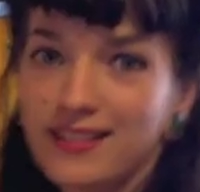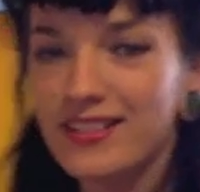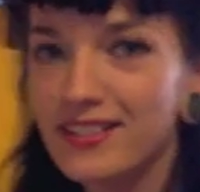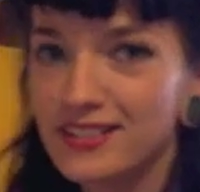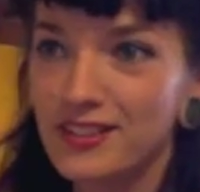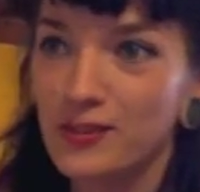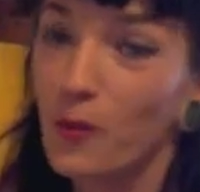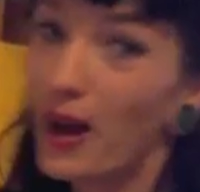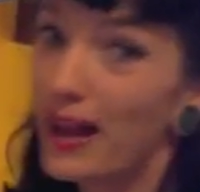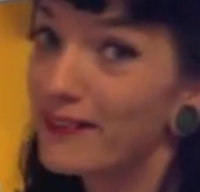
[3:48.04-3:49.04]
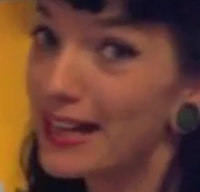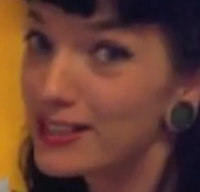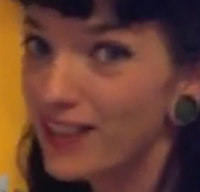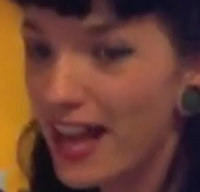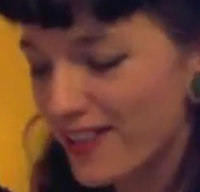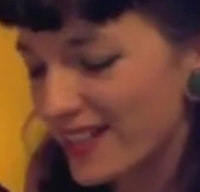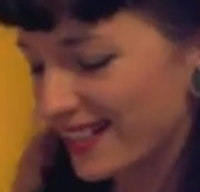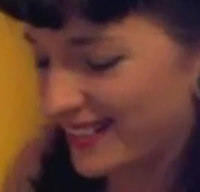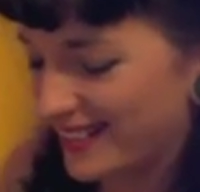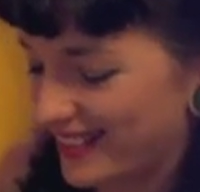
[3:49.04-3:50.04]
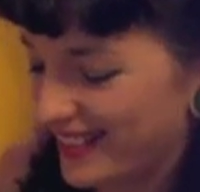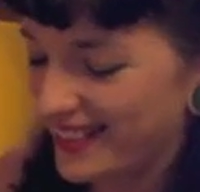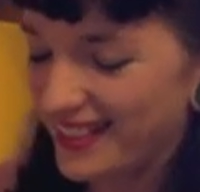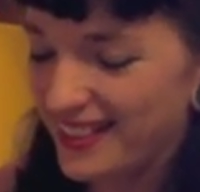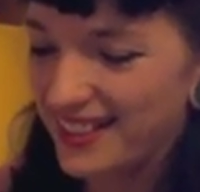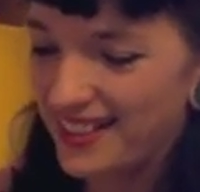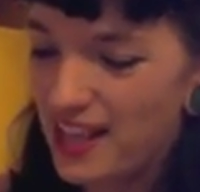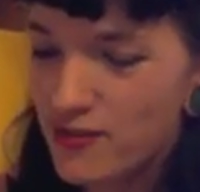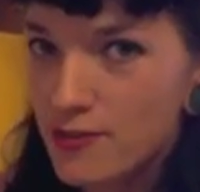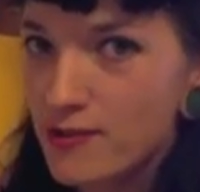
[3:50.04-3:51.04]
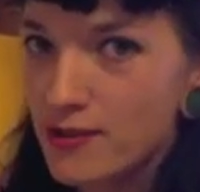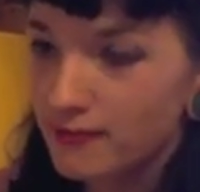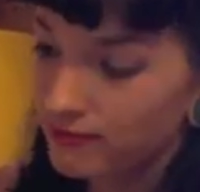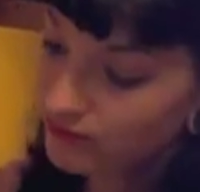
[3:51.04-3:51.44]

You can also use white rice flour if you want.